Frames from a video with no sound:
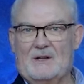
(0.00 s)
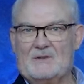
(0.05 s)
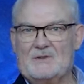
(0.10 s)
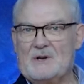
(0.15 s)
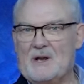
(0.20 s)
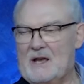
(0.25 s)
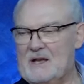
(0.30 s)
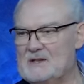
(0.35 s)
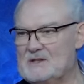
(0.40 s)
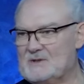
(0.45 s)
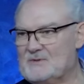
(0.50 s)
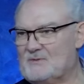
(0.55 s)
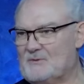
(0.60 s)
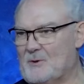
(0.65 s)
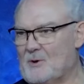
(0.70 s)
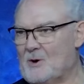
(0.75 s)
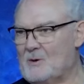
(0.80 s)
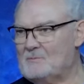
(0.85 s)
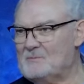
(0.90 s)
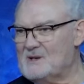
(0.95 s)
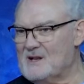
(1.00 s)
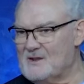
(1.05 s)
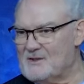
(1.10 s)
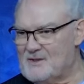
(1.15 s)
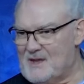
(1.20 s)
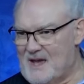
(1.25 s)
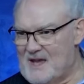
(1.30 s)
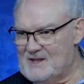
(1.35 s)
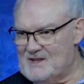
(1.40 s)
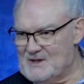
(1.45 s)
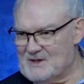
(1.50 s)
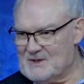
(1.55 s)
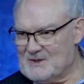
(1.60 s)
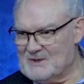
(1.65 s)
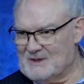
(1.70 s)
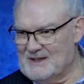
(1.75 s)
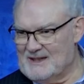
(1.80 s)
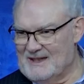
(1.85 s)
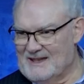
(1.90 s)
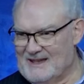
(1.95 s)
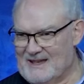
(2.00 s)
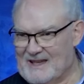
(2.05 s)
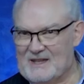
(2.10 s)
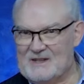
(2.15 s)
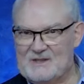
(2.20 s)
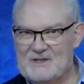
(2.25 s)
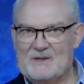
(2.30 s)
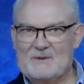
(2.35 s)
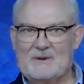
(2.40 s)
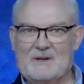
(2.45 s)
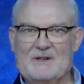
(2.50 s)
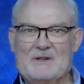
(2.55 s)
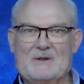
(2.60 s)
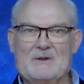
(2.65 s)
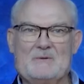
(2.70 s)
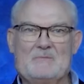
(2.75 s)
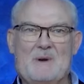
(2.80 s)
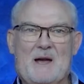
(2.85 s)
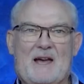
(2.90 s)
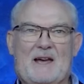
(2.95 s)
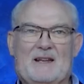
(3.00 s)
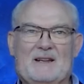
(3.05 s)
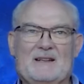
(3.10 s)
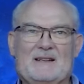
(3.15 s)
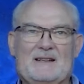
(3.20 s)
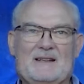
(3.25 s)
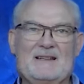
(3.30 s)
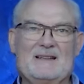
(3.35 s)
transformed Nathaniel into a new man.